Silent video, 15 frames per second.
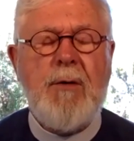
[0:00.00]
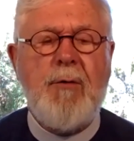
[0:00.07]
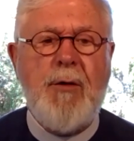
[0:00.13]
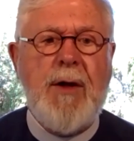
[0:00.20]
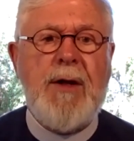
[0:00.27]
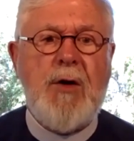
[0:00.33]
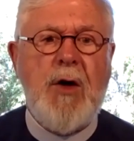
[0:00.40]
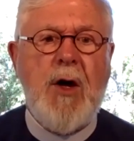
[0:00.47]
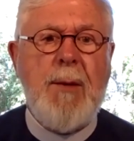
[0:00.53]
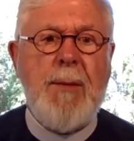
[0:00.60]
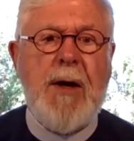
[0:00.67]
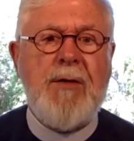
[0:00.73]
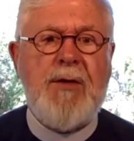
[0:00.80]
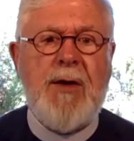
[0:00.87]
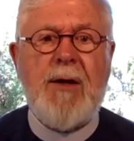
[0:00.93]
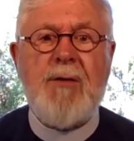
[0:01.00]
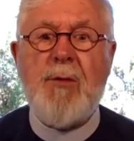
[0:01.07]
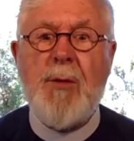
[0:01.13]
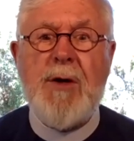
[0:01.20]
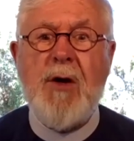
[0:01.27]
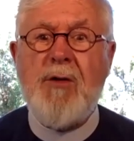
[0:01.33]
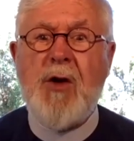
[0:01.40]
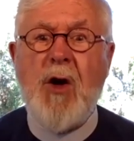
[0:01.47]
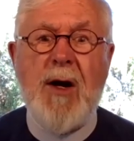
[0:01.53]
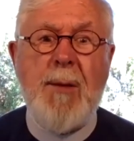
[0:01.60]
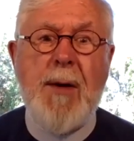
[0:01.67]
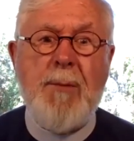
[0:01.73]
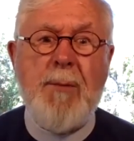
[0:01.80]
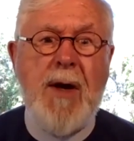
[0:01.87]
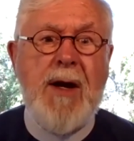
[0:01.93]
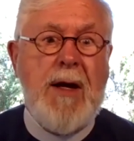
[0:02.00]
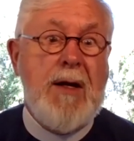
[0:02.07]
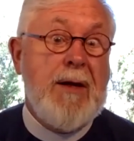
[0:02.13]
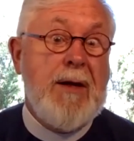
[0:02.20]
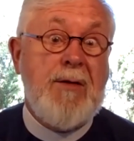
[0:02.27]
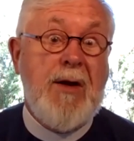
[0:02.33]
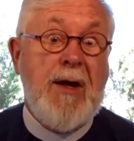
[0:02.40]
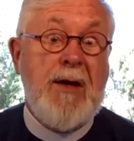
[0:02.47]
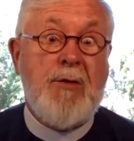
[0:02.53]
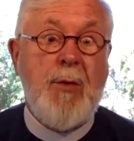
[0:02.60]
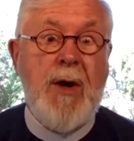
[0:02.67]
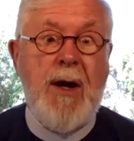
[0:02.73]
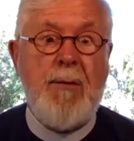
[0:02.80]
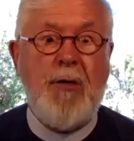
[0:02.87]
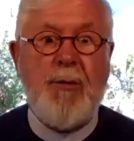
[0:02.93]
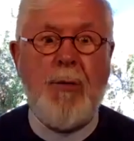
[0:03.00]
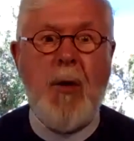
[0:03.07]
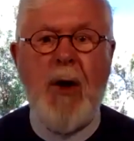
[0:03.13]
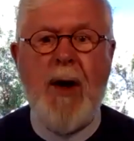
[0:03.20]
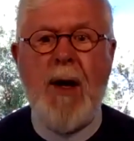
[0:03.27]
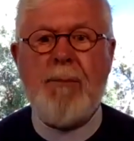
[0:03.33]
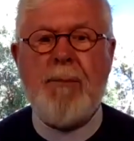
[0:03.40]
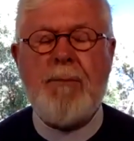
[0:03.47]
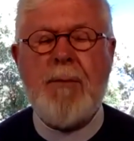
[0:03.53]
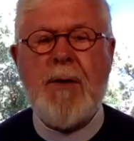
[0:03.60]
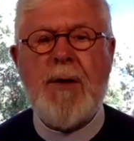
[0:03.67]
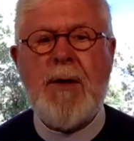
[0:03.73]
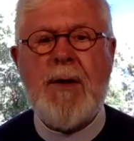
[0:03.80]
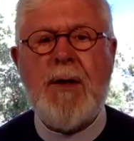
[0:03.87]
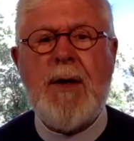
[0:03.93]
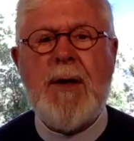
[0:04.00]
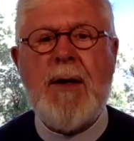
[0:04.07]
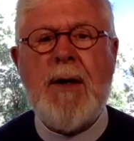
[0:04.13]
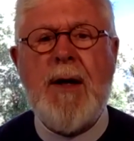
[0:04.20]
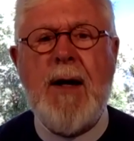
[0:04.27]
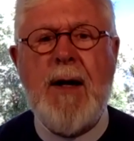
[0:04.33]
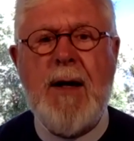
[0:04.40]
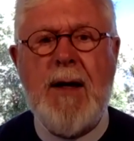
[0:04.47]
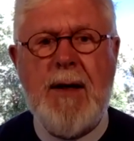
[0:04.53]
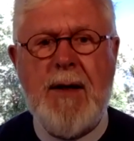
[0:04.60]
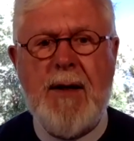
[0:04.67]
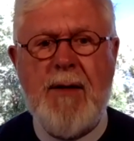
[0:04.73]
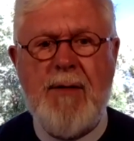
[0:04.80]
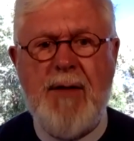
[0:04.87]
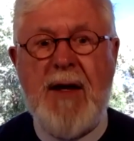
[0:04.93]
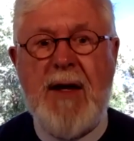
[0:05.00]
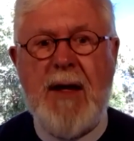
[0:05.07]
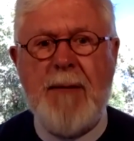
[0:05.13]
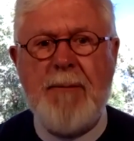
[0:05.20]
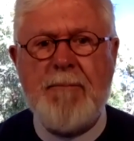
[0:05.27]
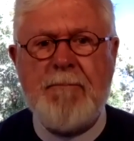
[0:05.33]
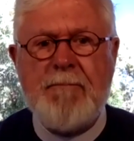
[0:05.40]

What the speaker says: really talk about sex, and we don't talk about money. At least that's what I was brought up thinking.